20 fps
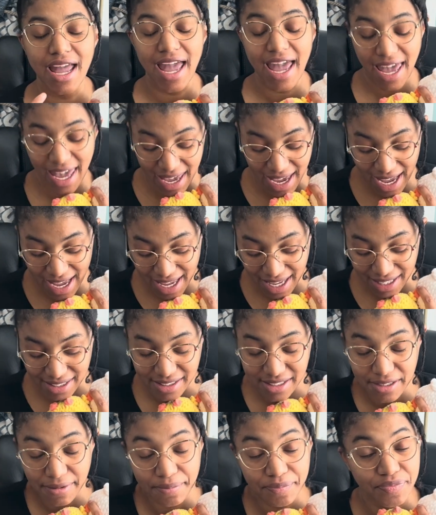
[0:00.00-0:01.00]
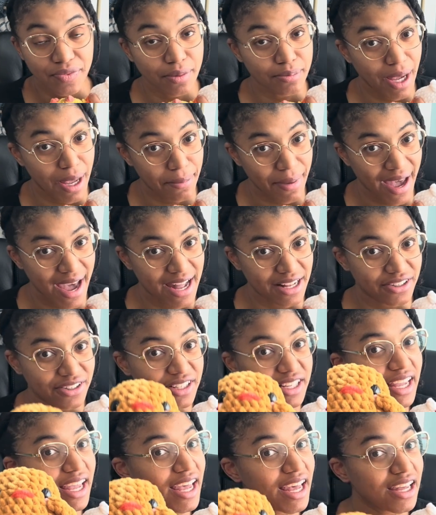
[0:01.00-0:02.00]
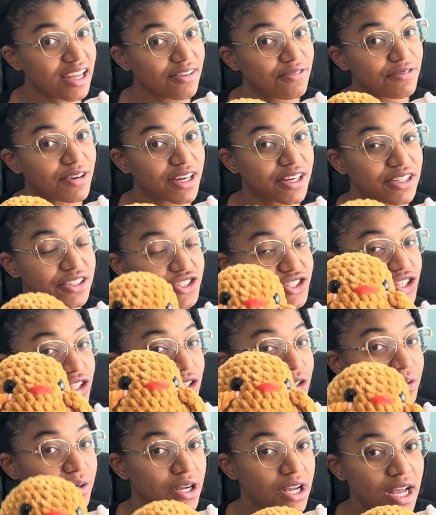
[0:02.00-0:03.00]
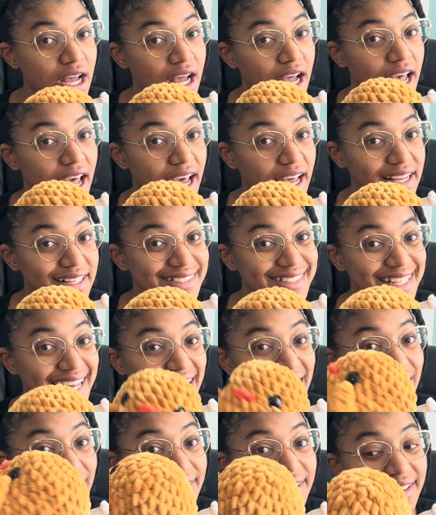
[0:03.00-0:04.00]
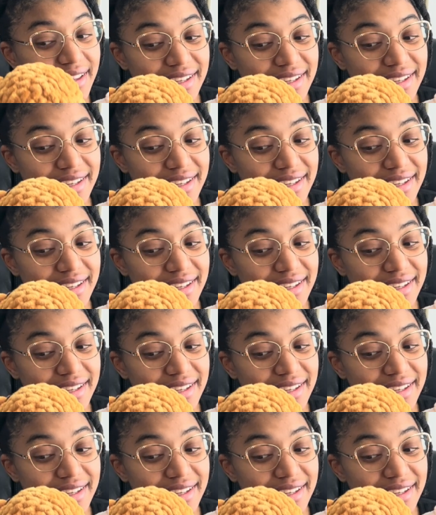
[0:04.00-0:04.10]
and my pattern can convert to XL.